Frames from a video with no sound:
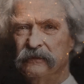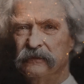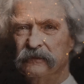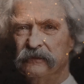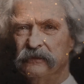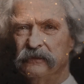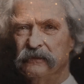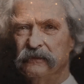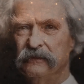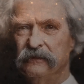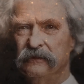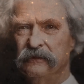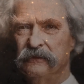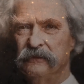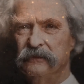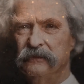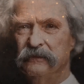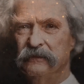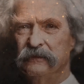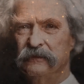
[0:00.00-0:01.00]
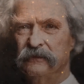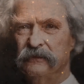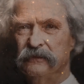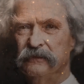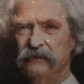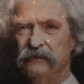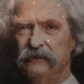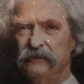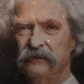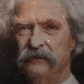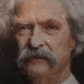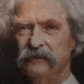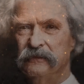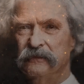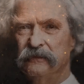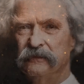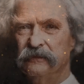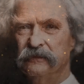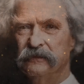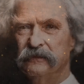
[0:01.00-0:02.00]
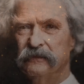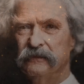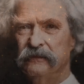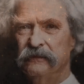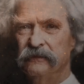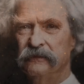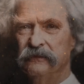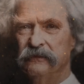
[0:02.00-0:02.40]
Nobody speaks.